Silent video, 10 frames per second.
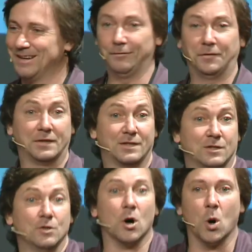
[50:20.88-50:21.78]
If it's
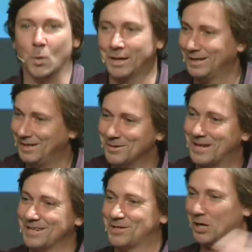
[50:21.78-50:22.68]
snowing, you
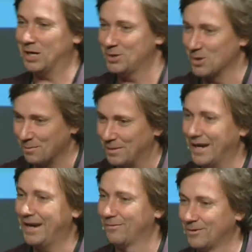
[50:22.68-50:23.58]
can change your
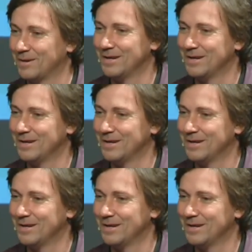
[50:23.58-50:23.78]
behavior